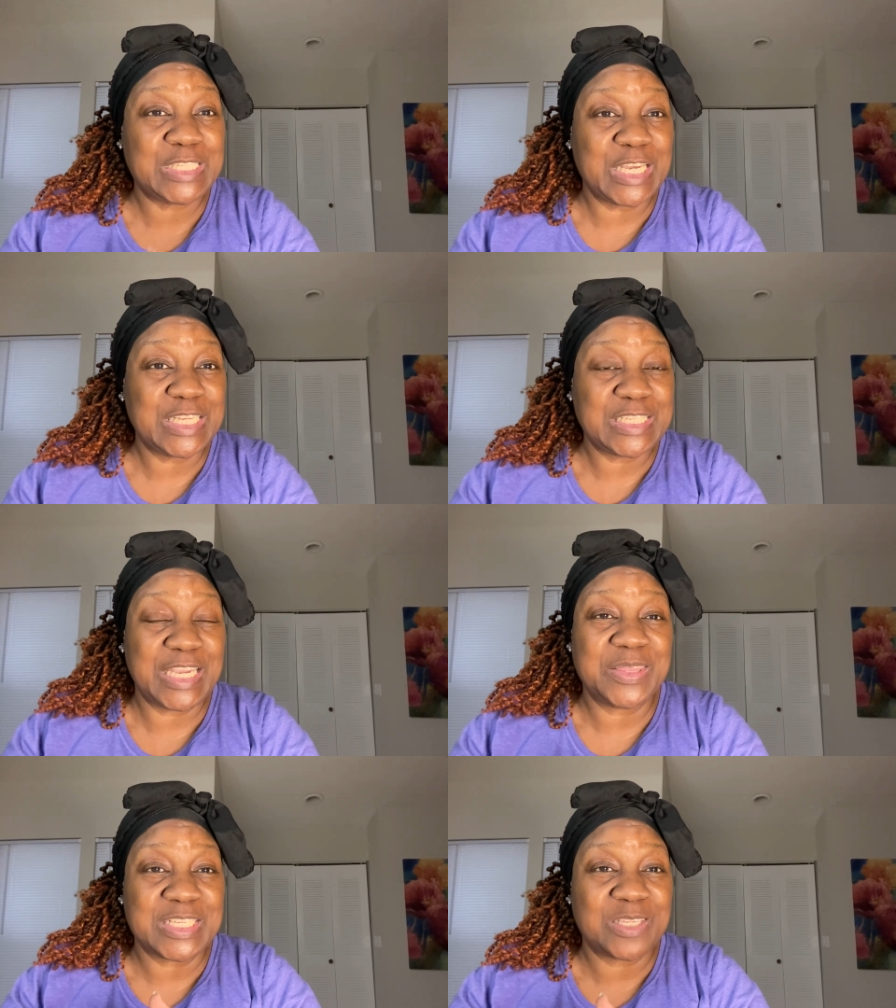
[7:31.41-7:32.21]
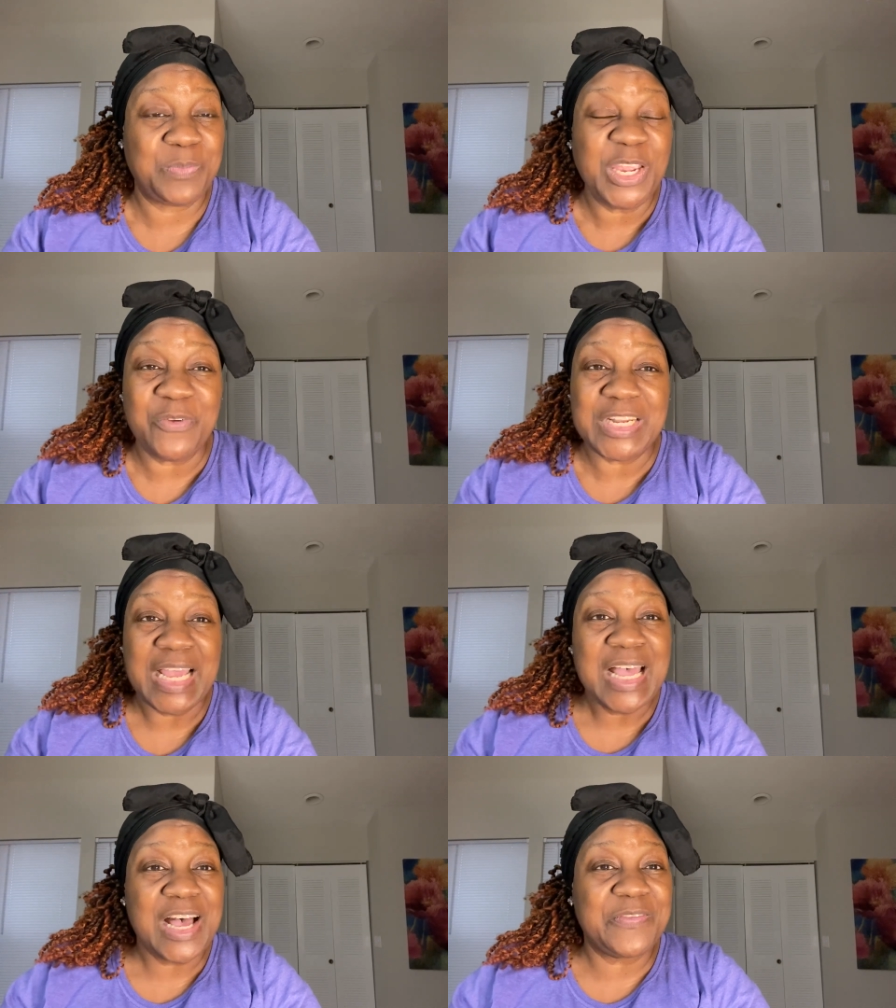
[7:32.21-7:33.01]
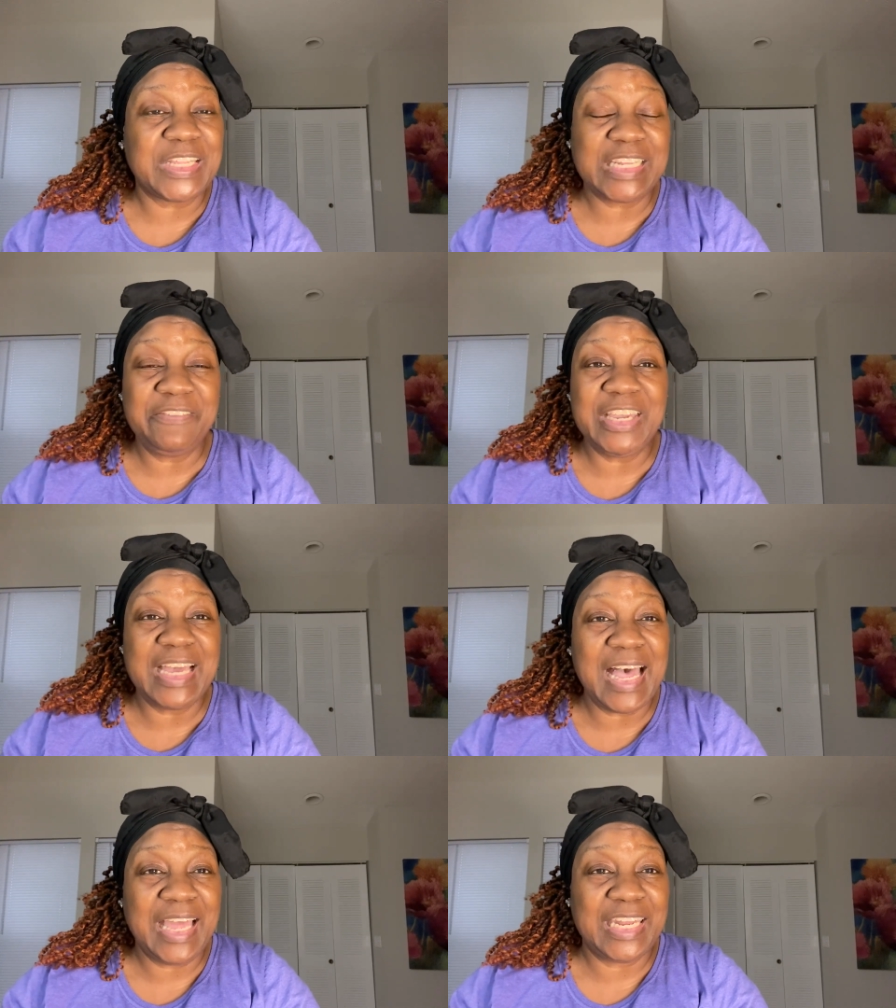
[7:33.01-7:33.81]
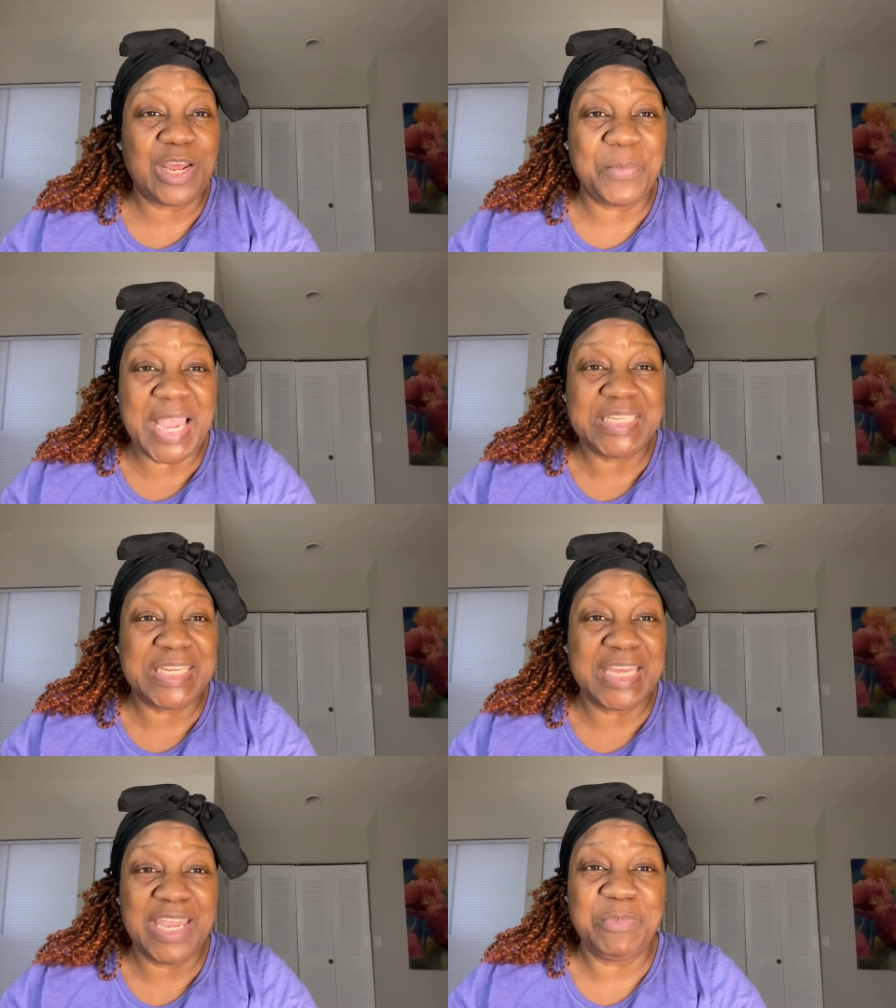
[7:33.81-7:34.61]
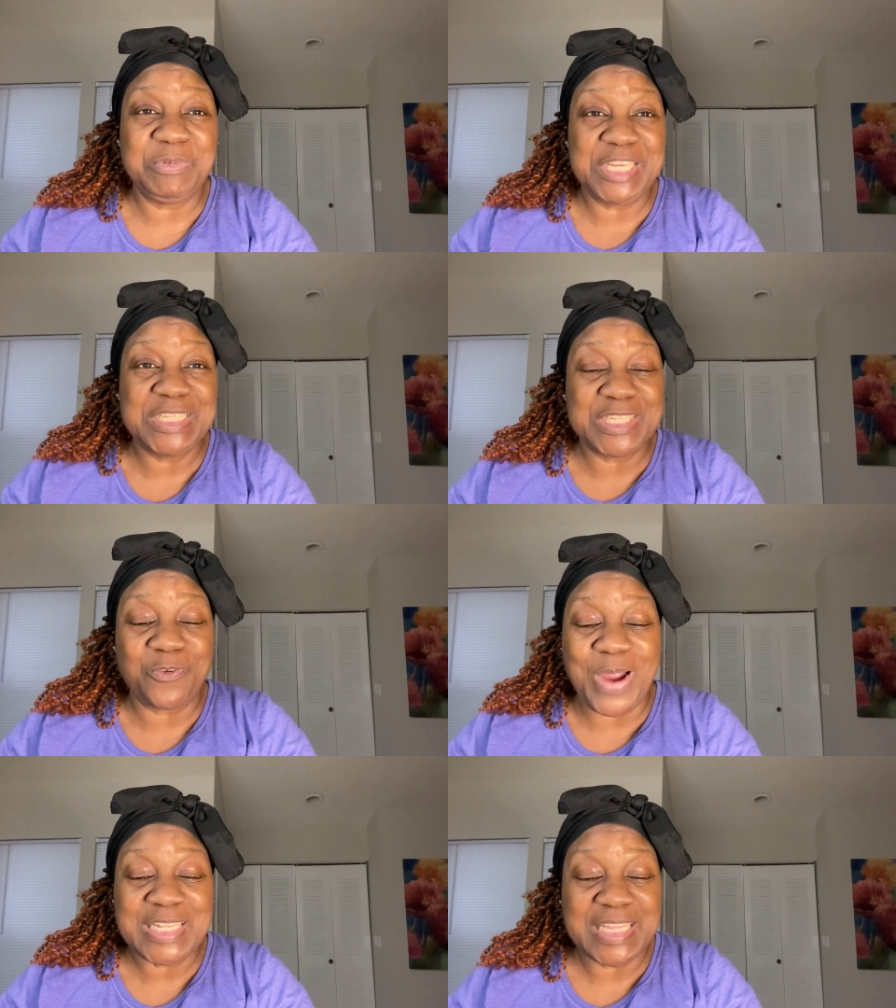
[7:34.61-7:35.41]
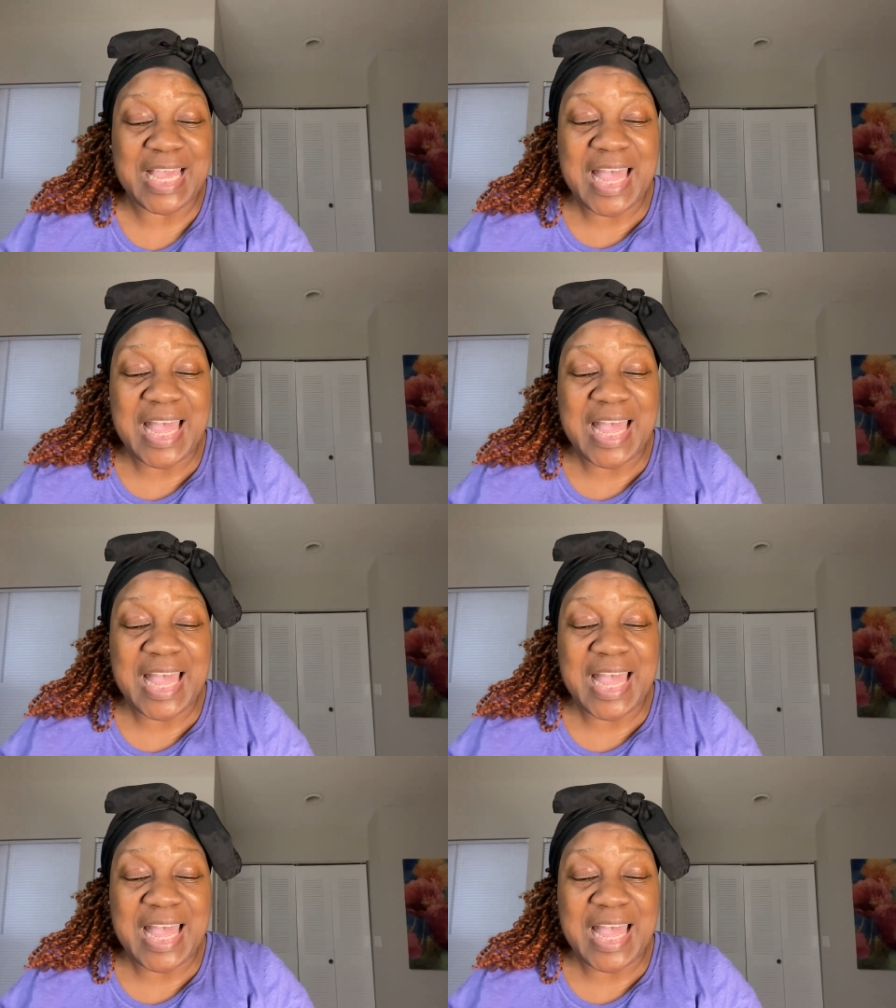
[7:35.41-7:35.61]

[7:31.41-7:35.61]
thus saith the Spirit of the living God in the mighty name of Jesus Christ.